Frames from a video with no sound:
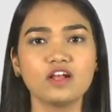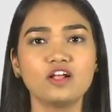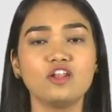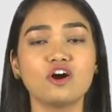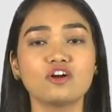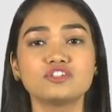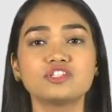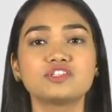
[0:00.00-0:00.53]

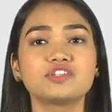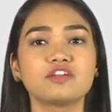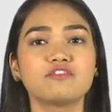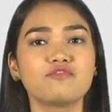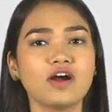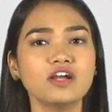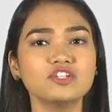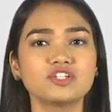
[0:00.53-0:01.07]
Logistic
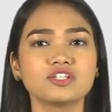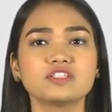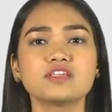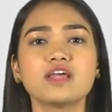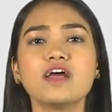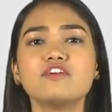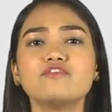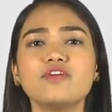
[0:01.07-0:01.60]
functions
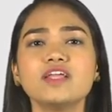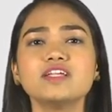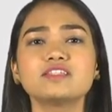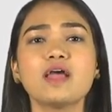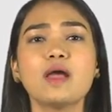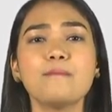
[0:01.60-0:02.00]
face